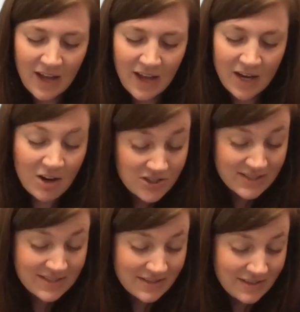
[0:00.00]
and not
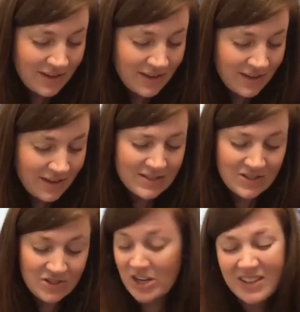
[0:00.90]
just giving
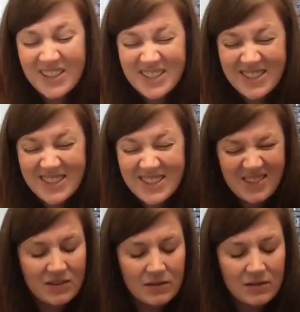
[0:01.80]
us a checklist,